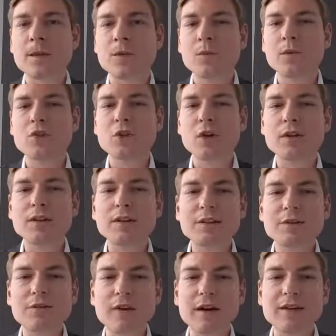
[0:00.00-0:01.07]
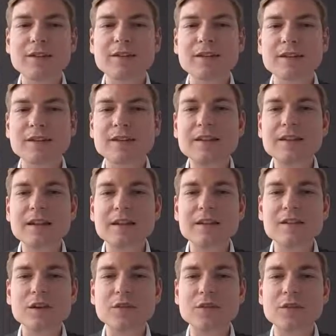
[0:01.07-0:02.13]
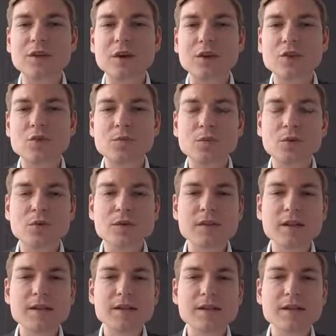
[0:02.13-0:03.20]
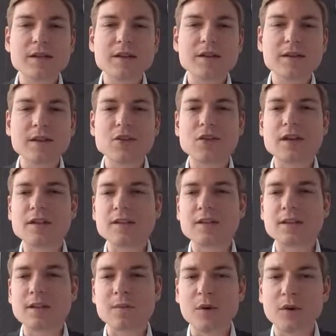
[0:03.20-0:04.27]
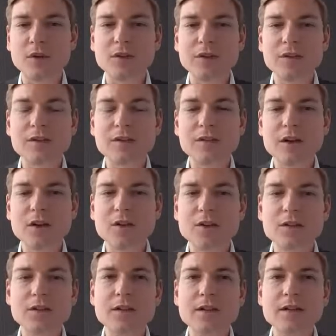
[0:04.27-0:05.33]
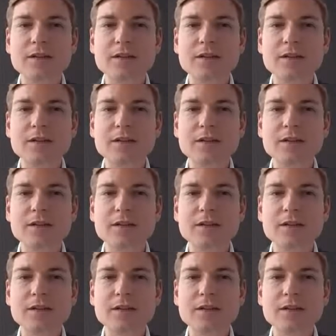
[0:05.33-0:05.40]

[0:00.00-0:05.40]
We jointly defined the key dates of the auction process, such as the marketing start,